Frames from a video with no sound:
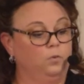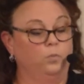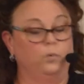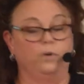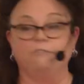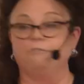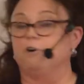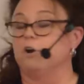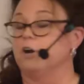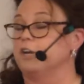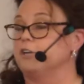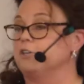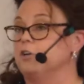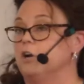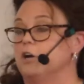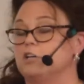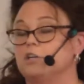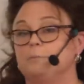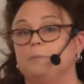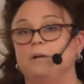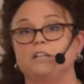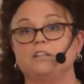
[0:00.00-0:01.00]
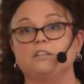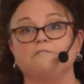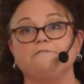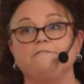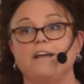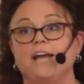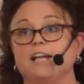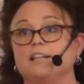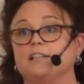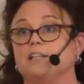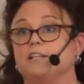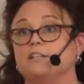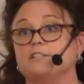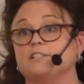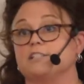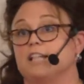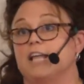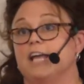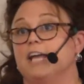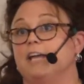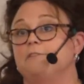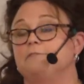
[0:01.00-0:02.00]
We've already talked about the fact that
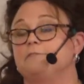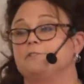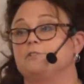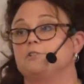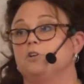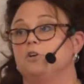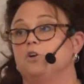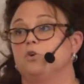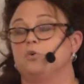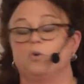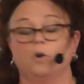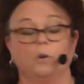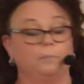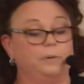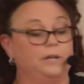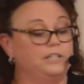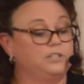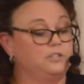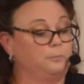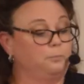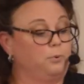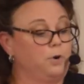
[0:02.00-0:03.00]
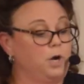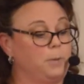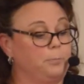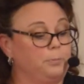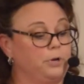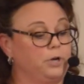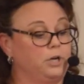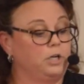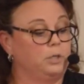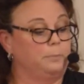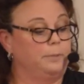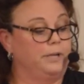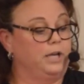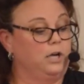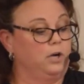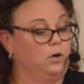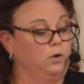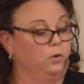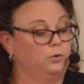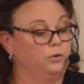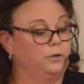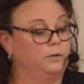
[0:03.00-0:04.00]
slaves were a piece of property to be
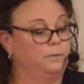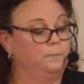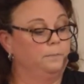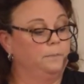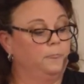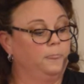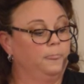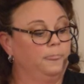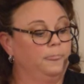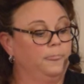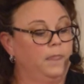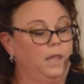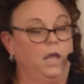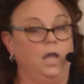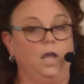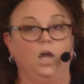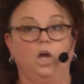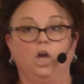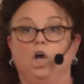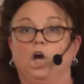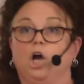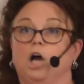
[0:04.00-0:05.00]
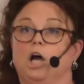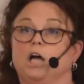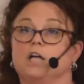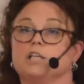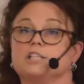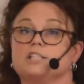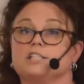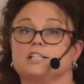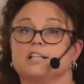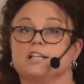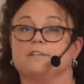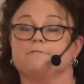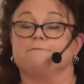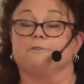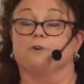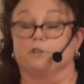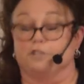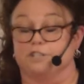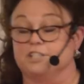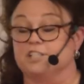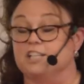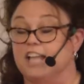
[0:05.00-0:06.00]
owned. A, for
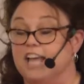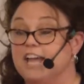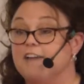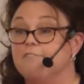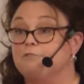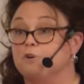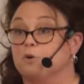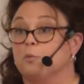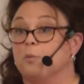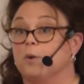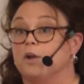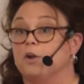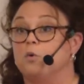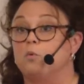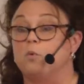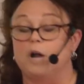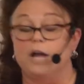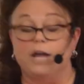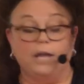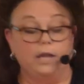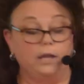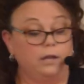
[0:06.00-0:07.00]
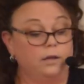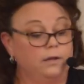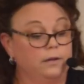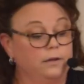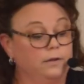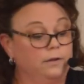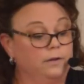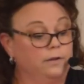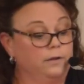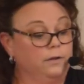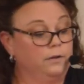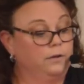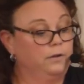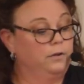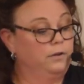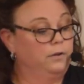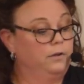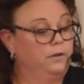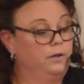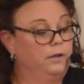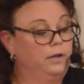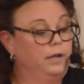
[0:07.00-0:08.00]
a slave to run away
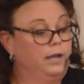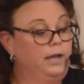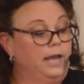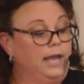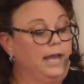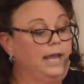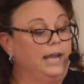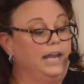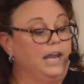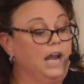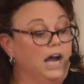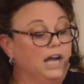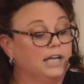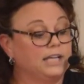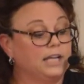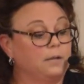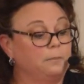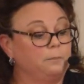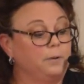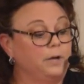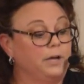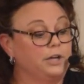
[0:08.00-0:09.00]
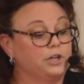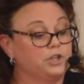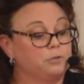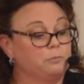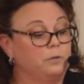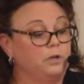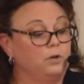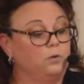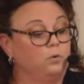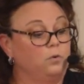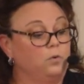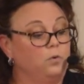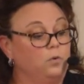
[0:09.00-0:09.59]
and not get punishment